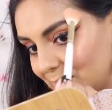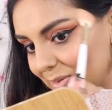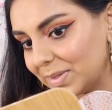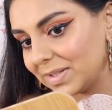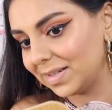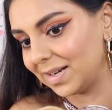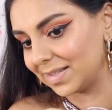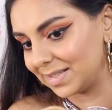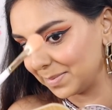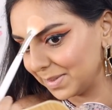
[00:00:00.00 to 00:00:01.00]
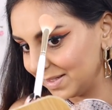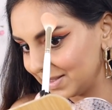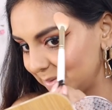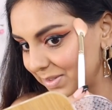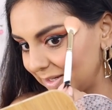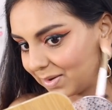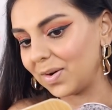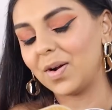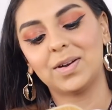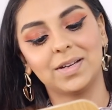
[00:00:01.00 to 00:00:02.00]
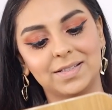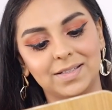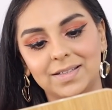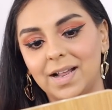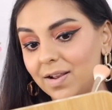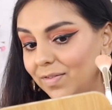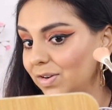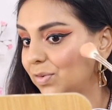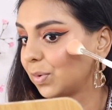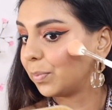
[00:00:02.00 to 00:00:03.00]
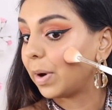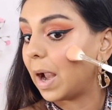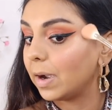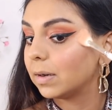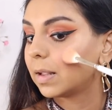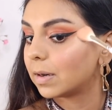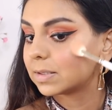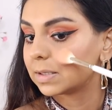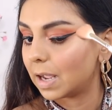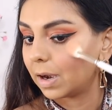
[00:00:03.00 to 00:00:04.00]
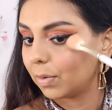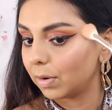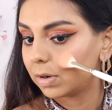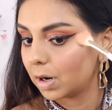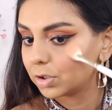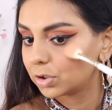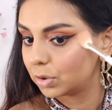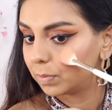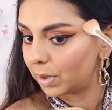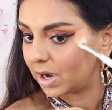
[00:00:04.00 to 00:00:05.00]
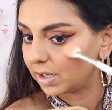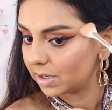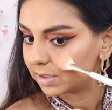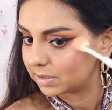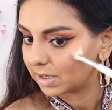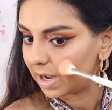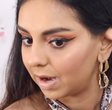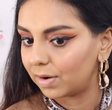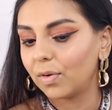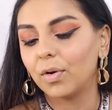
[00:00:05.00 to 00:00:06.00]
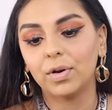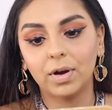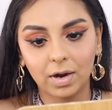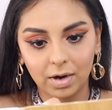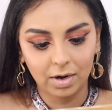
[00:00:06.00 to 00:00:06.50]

So whether the customer is using it or not is irrelevant to the brand. That is an add-on touch to the brand. That is an add-on,